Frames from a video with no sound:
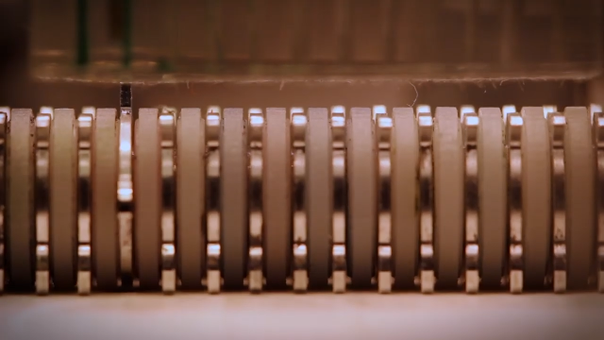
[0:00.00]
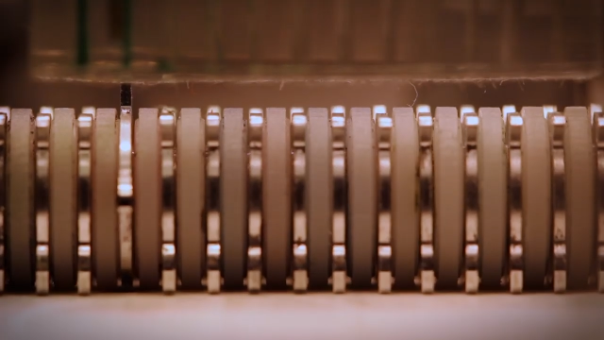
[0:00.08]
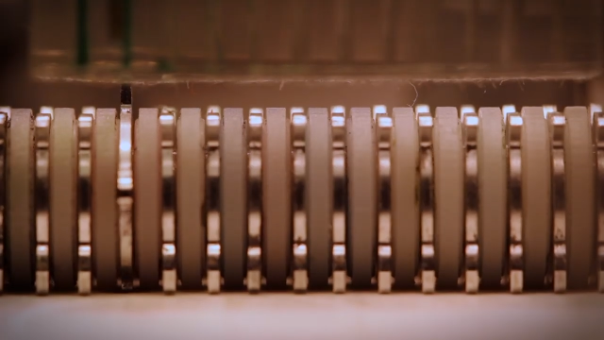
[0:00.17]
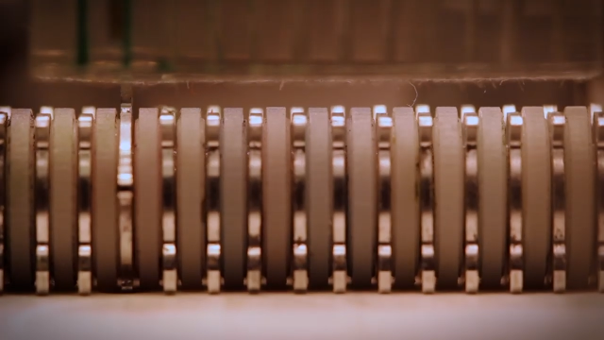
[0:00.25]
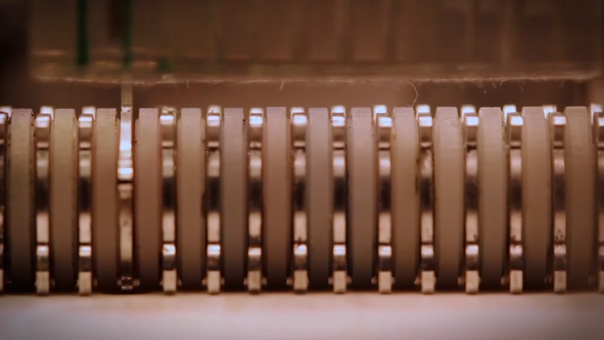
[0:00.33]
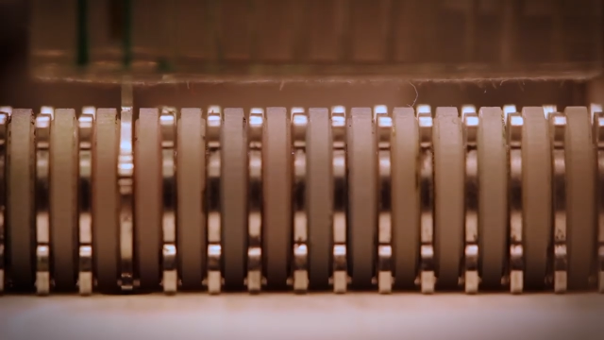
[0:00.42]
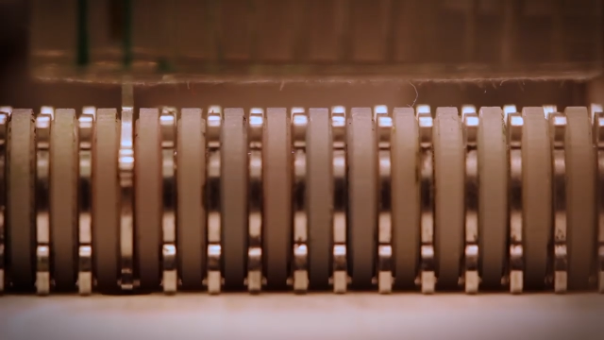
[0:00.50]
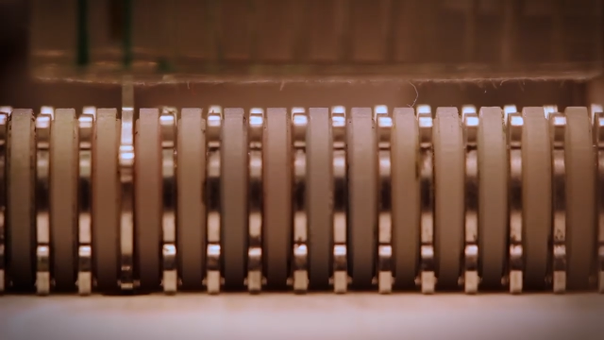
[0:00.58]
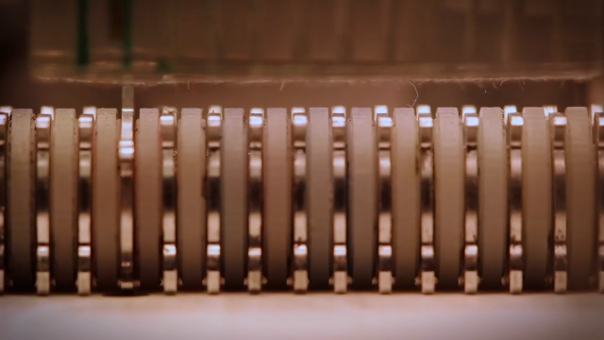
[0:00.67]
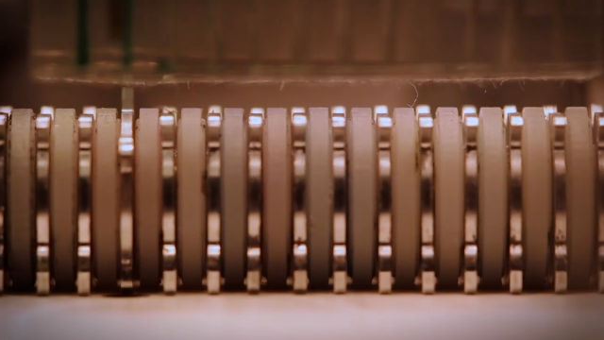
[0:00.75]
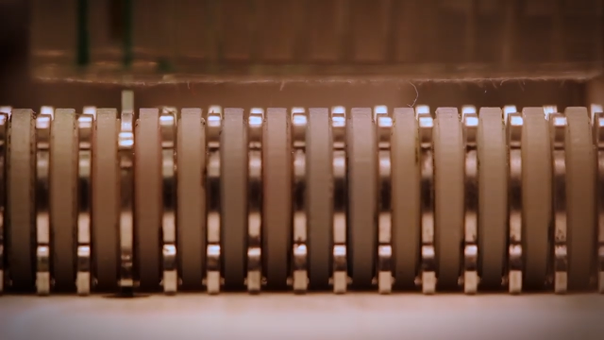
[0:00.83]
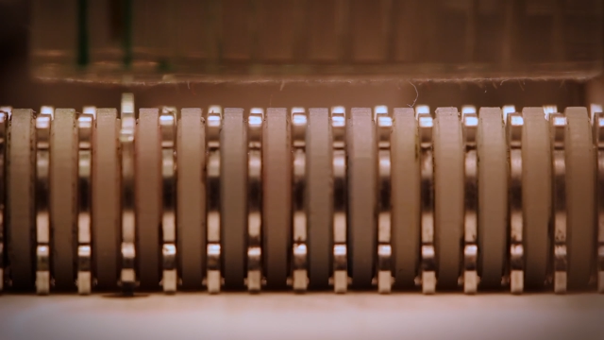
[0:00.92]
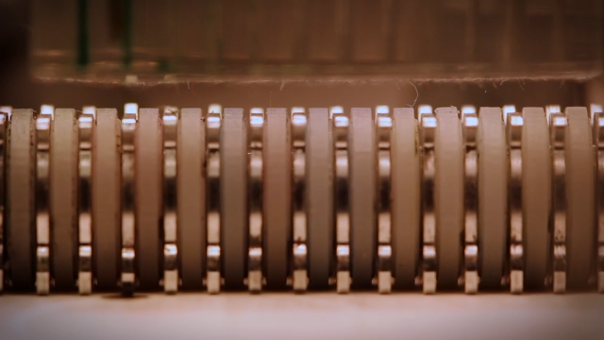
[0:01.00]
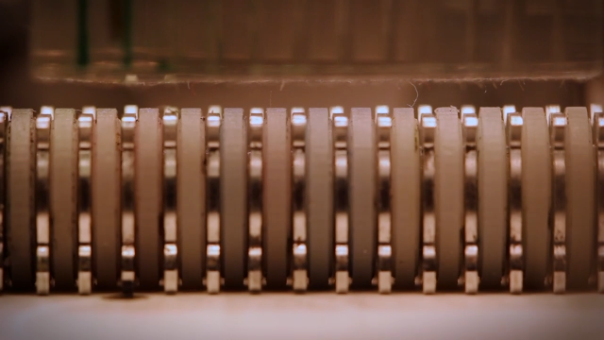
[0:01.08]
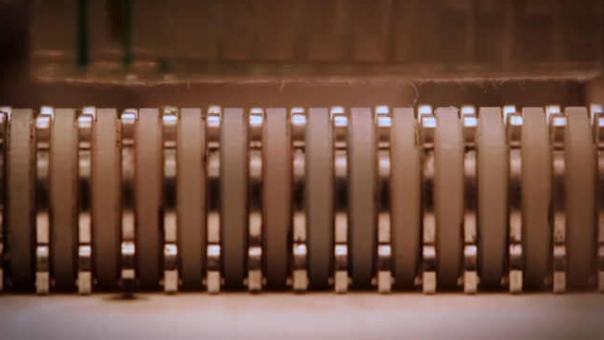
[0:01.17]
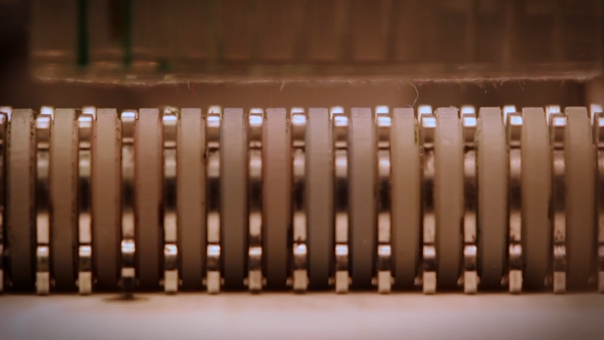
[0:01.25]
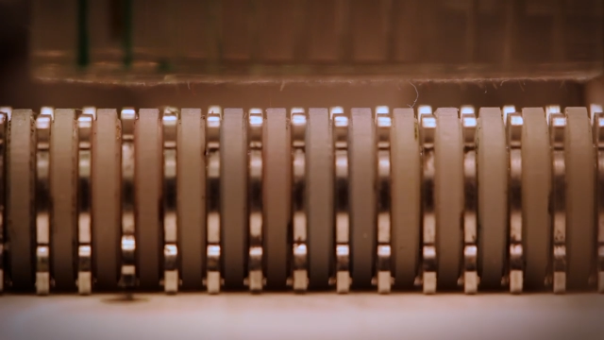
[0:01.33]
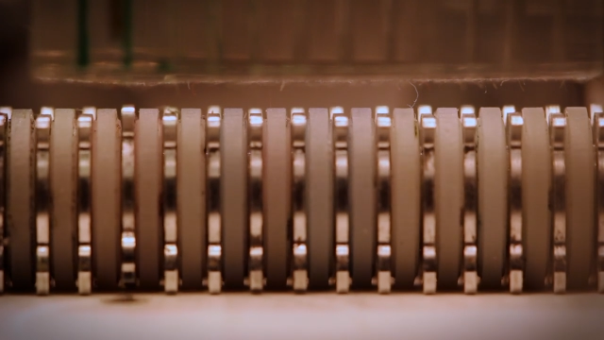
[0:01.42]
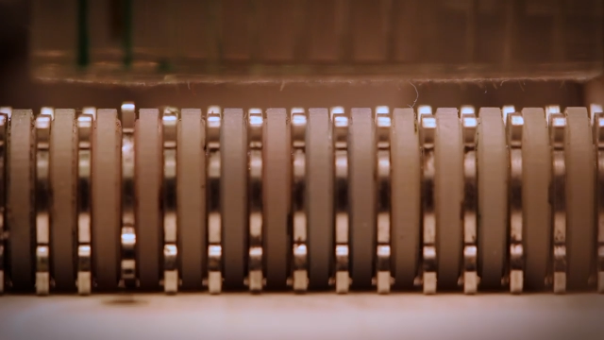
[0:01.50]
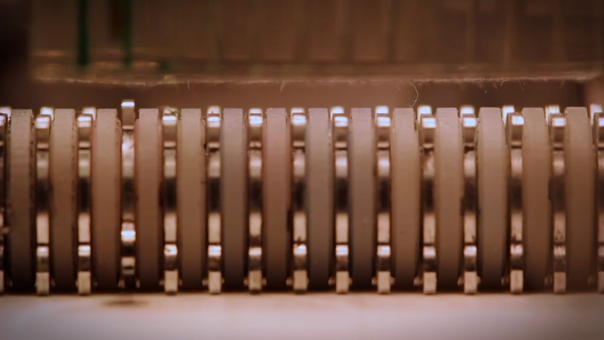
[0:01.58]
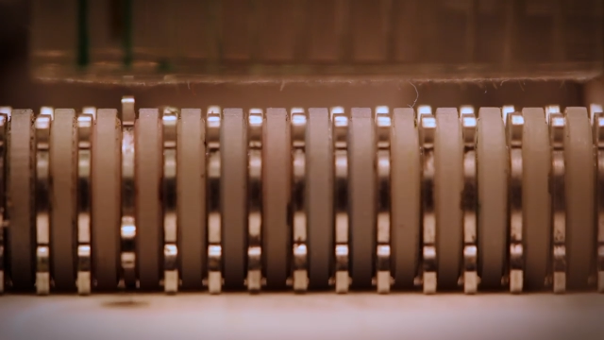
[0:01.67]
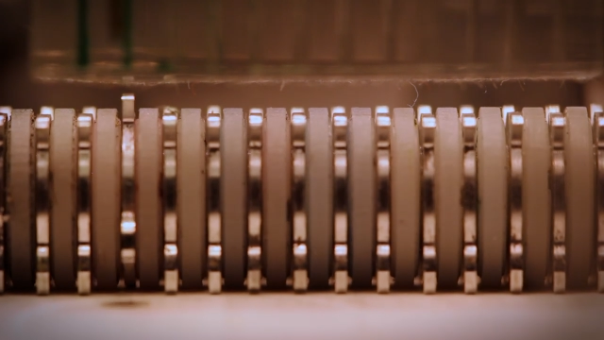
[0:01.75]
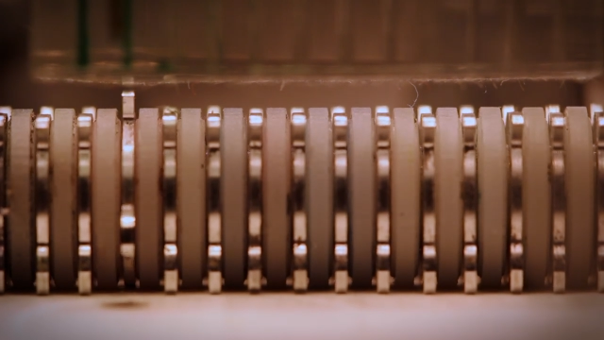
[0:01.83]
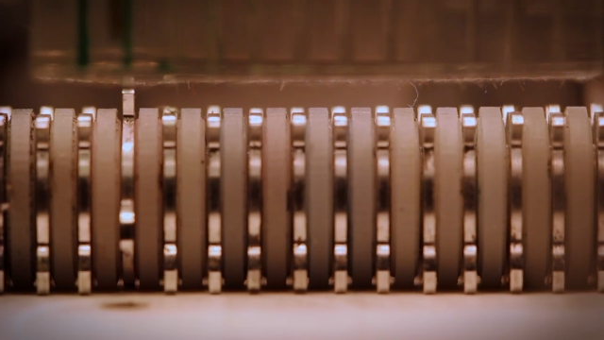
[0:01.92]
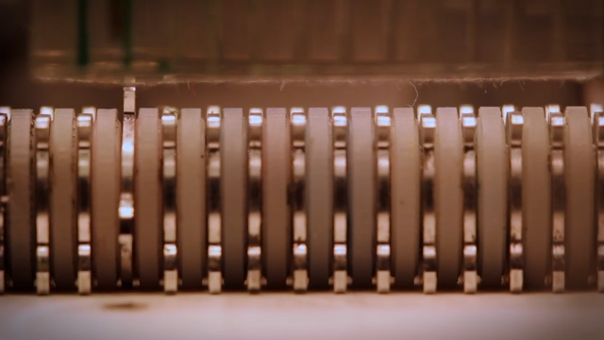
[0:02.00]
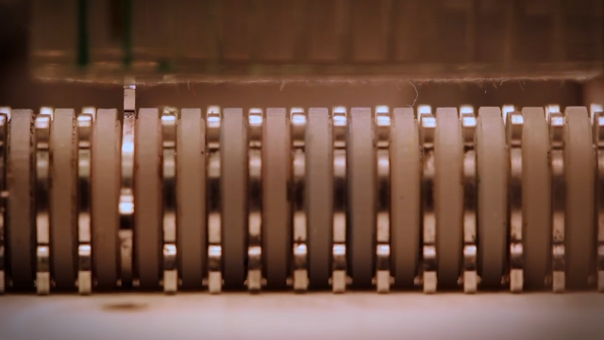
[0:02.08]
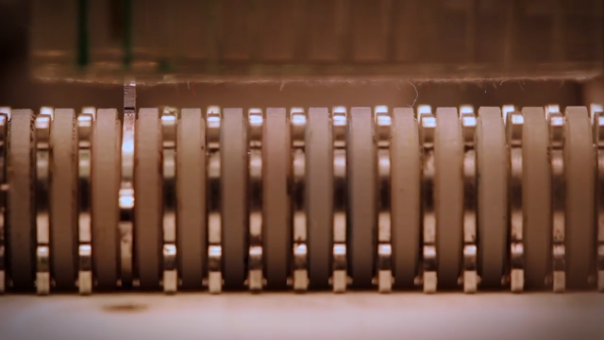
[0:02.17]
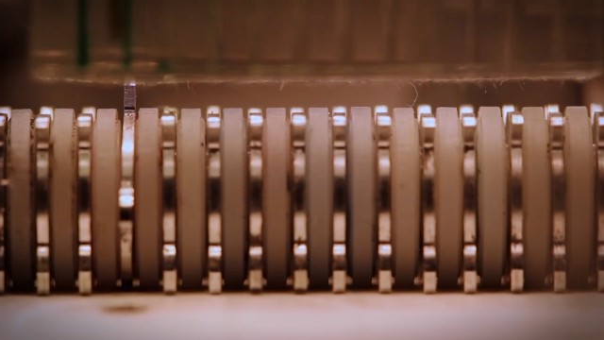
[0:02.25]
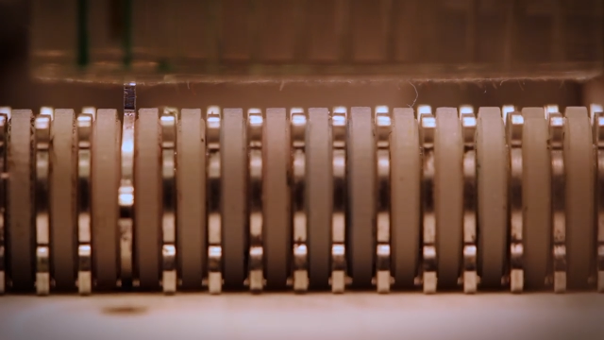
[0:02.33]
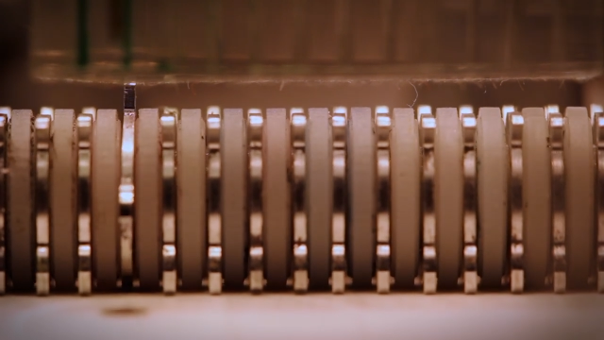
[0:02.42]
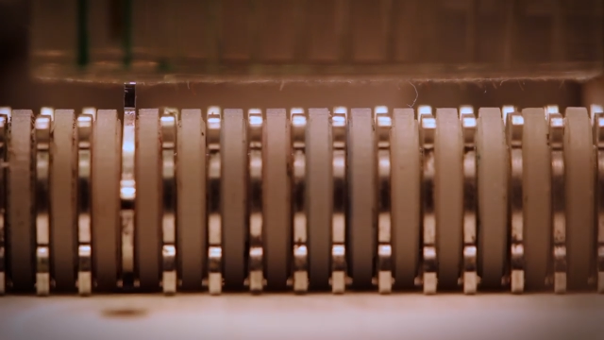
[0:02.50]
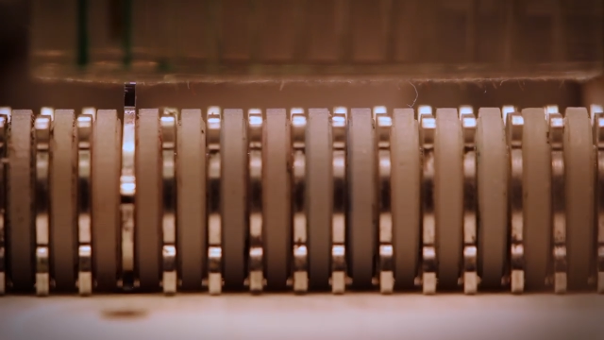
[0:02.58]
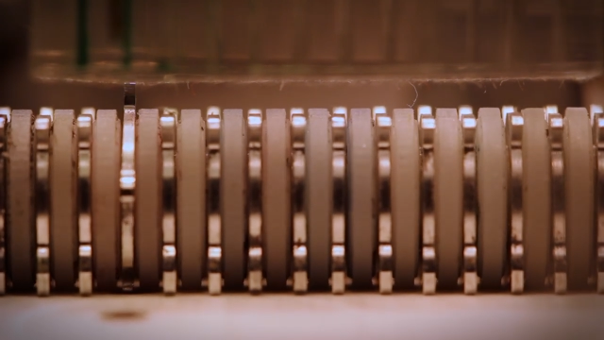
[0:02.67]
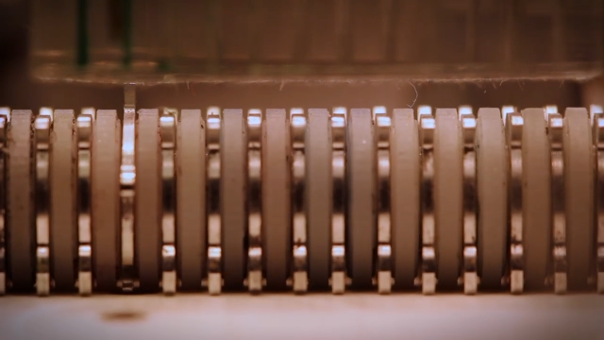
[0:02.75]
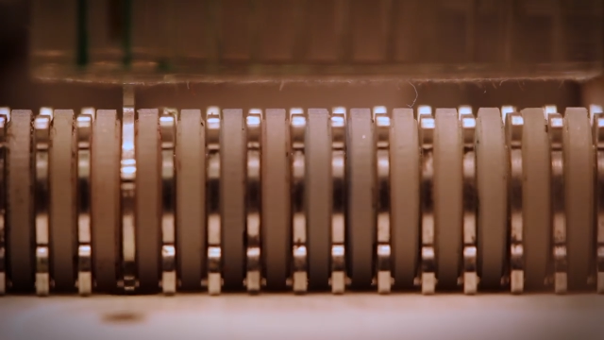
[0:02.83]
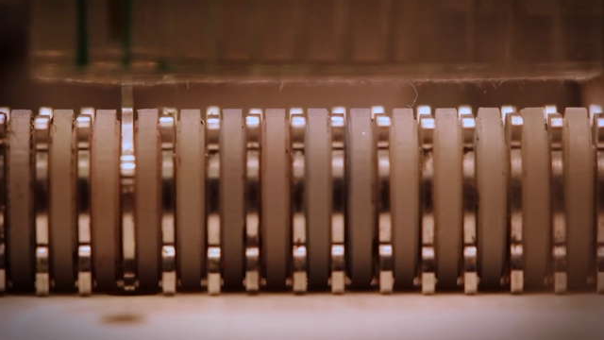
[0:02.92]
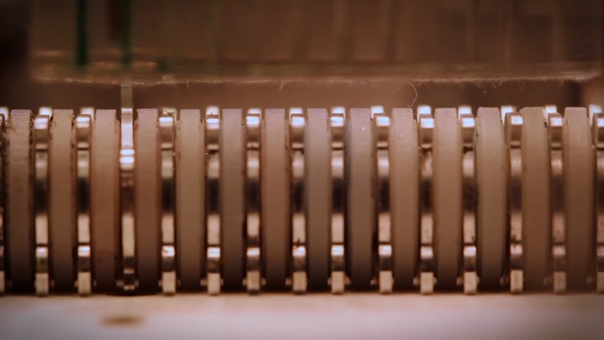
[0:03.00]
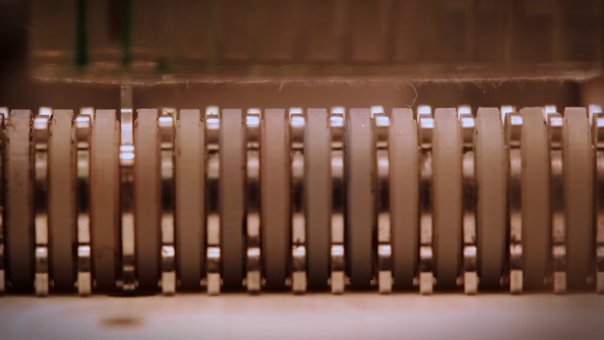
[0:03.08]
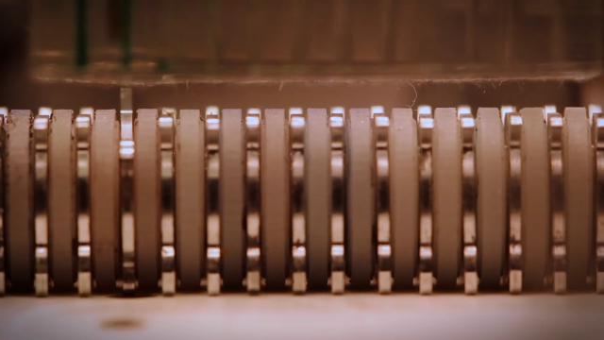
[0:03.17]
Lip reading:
(no speaker visible)